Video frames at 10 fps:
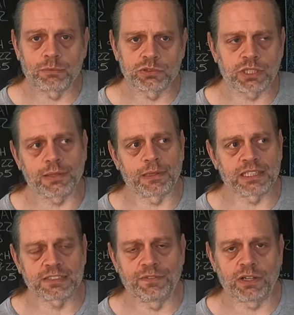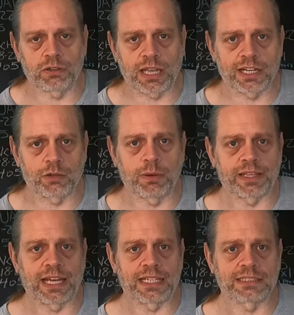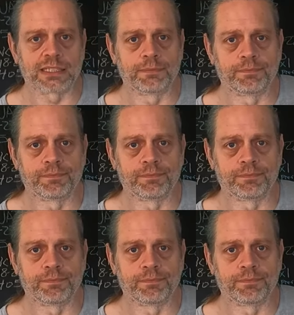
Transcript: we'll try to make this video kind of quick, guys.